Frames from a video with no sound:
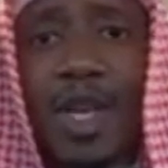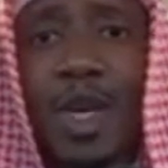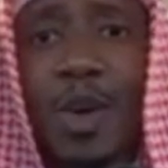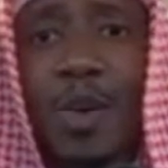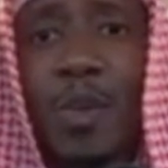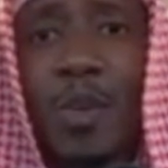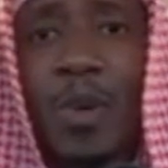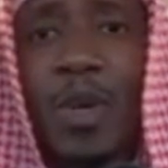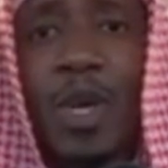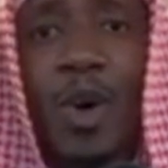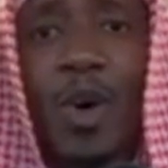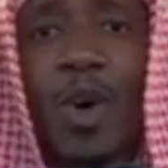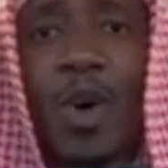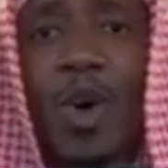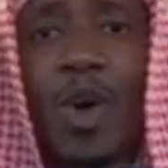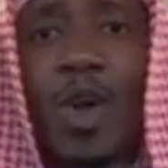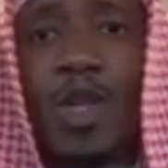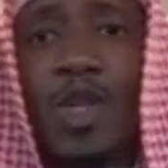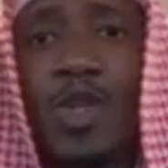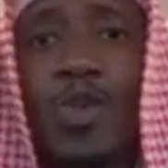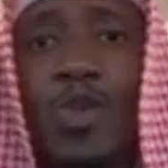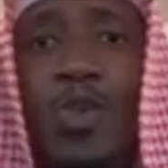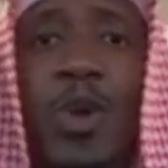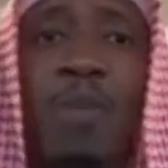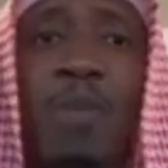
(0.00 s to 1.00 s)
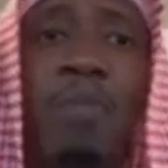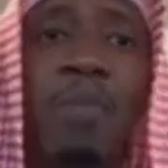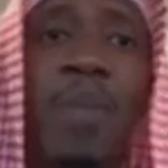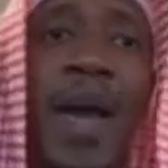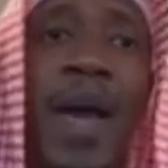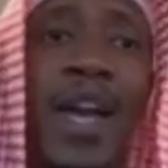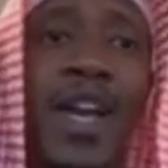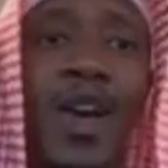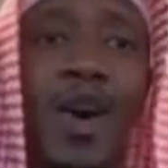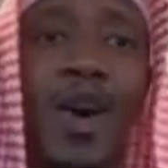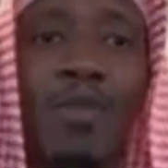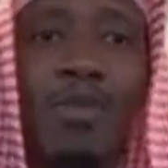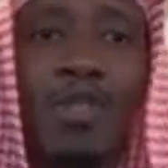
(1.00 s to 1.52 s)
we all swim
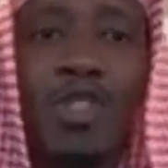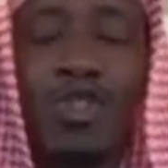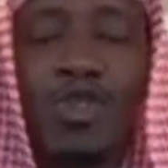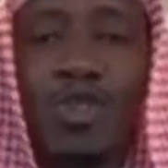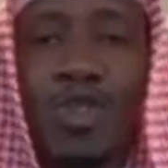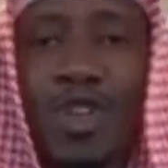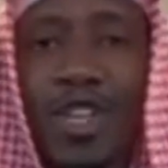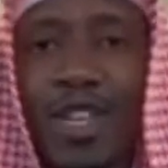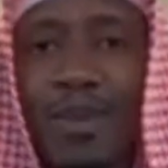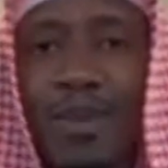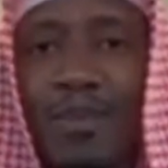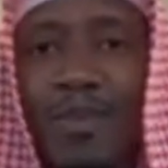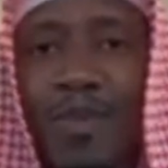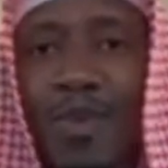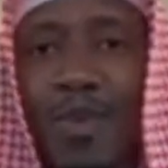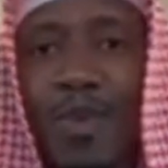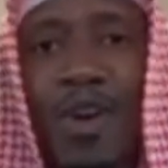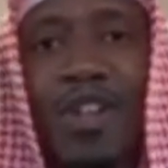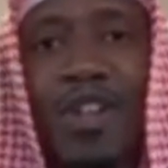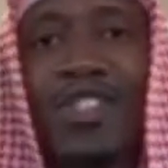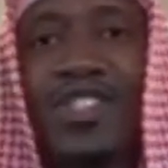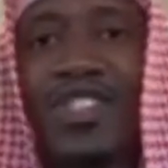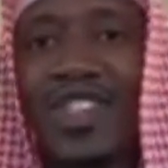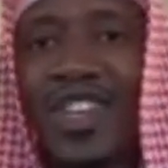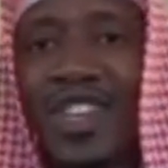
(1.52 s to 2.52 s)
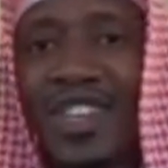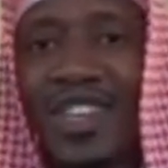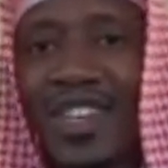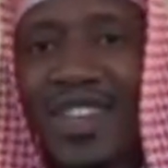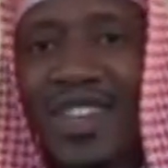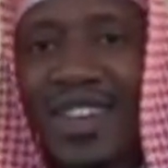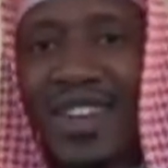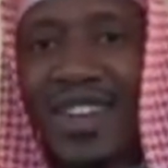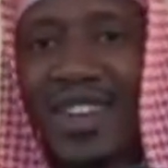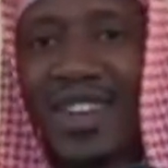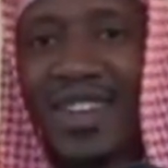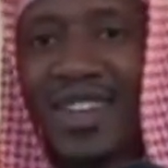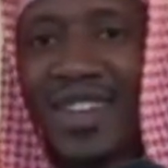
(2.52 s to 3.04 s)
back upstream once a
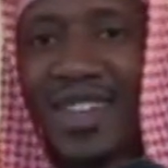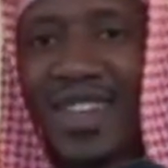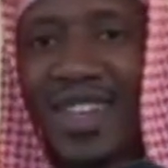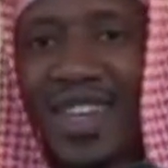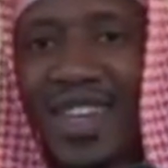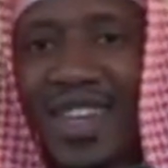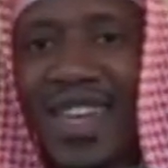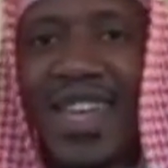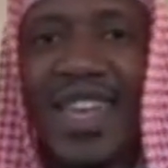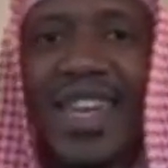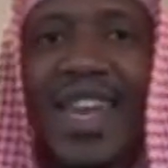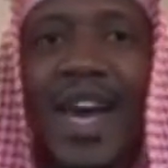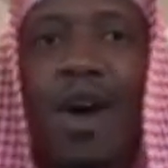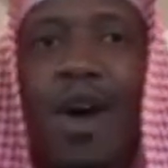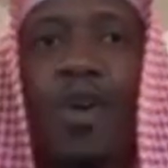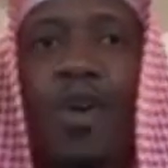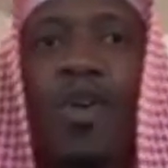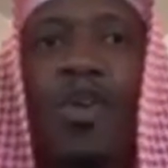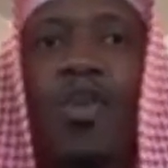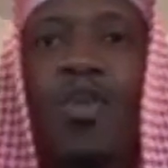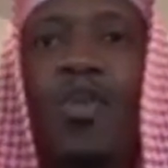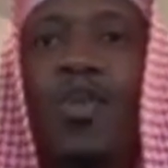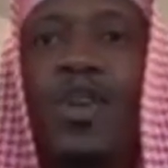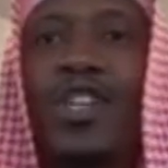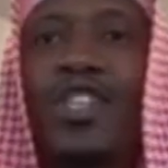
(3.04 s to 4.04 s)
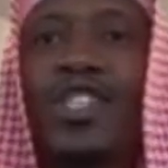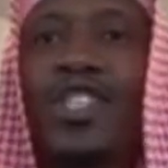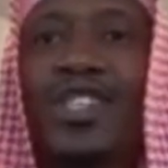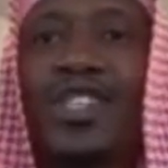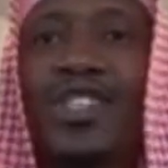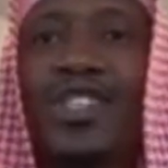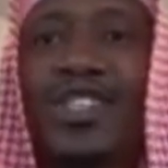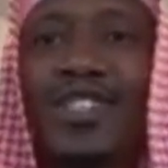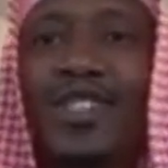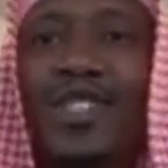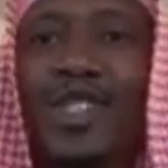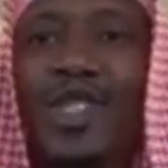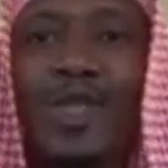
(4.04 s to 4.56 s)
year in our
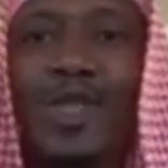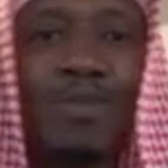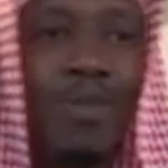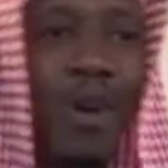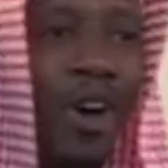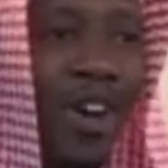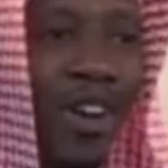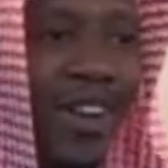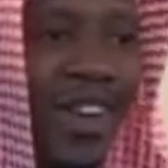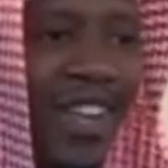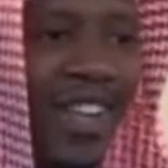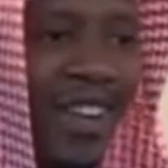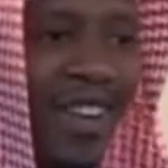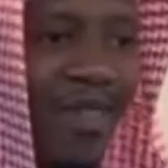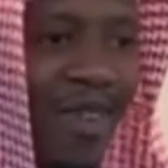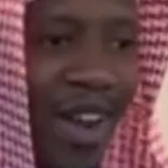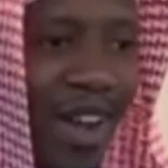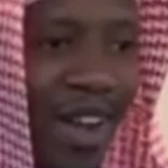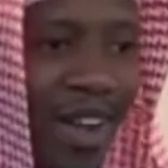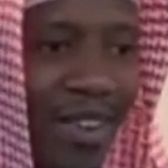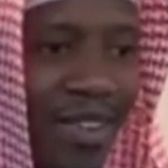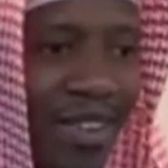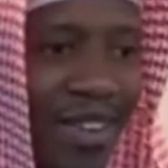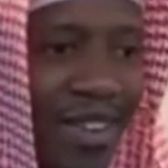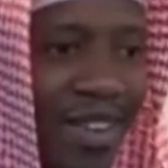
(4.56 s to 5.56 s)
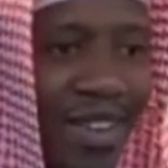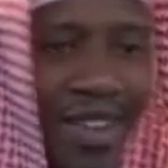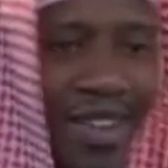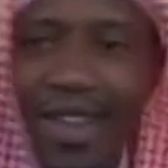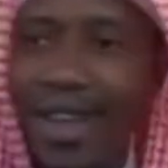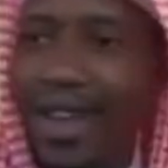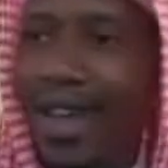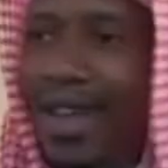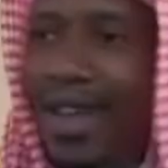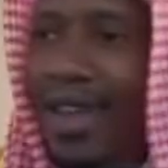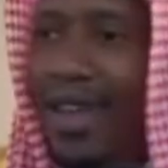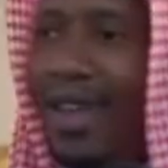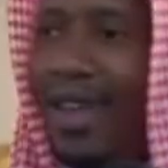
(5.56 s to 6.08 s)
original spawning ground.
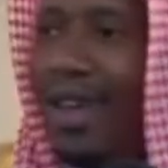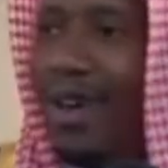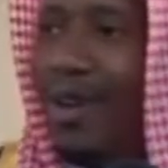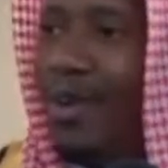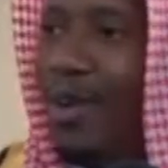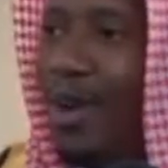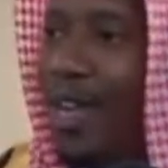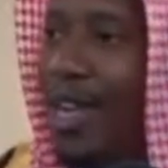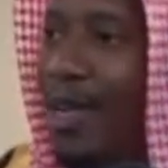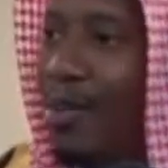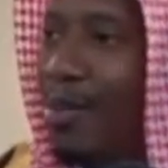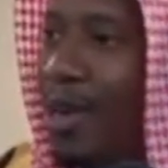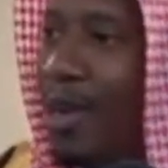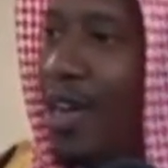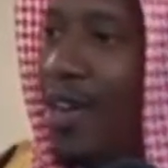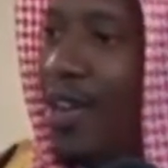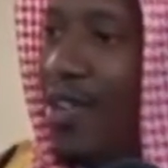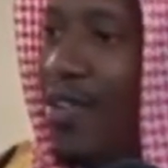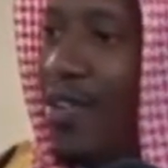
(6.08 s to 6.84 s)
Allahu Akbar.